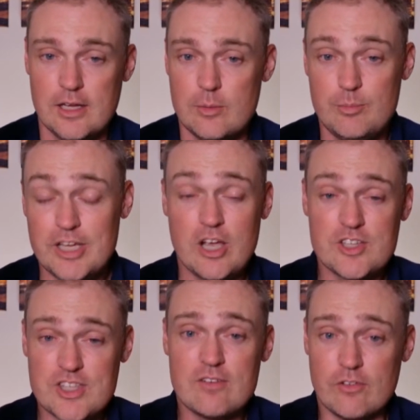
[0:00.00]
because
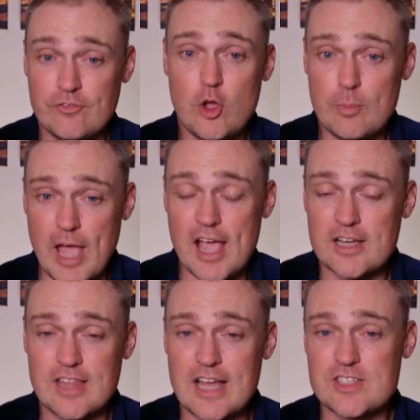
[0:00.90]
they have a fullback,
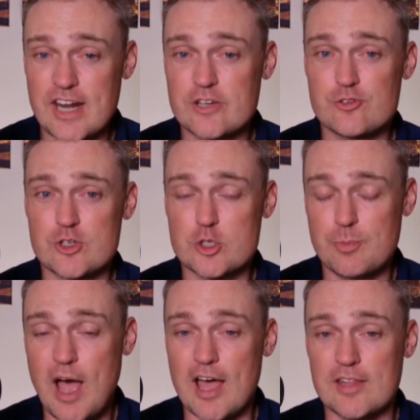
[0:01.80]
that's an extra
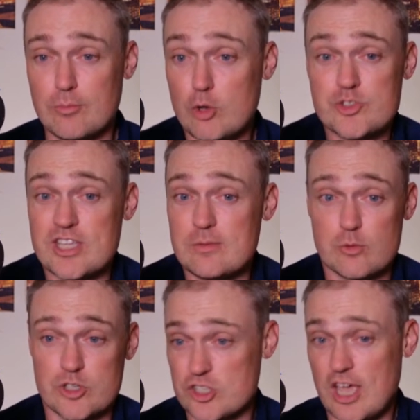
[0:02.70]
spot. Most teams
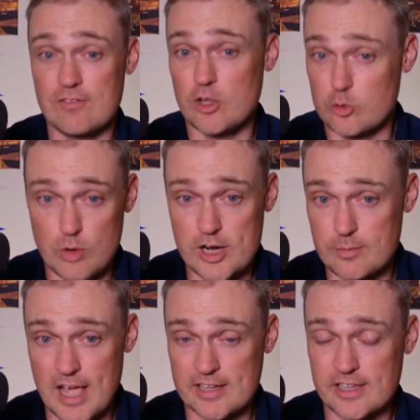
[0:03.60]
would just have another running
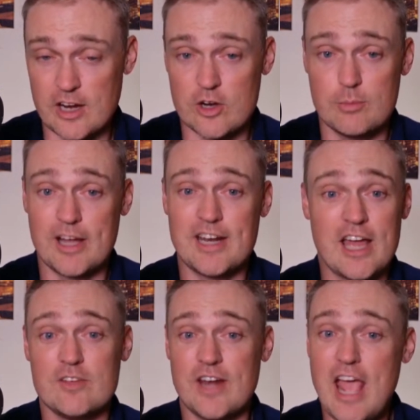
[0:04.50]
back there and might not
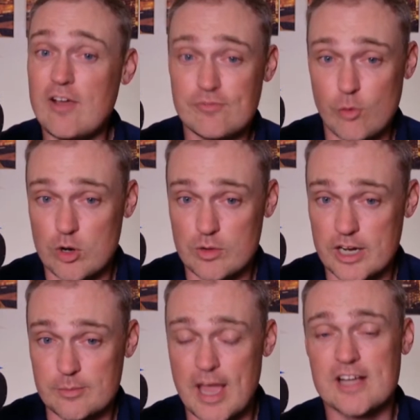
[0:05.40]
even have 4
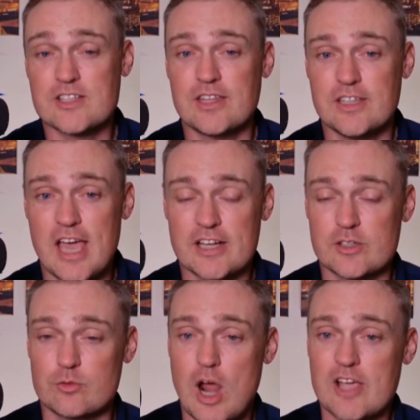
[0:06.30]
running backs on the
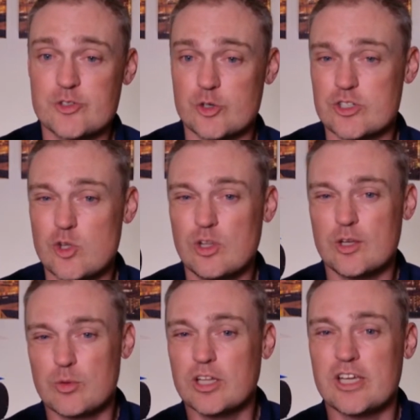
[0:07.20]
active roster. It's only
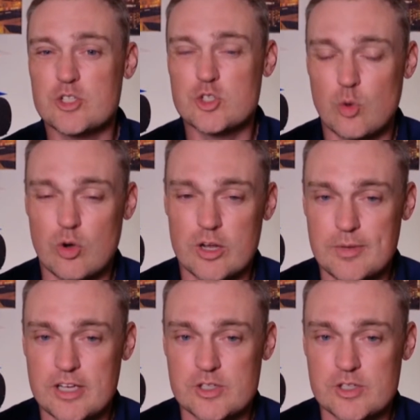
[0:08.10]
really a story because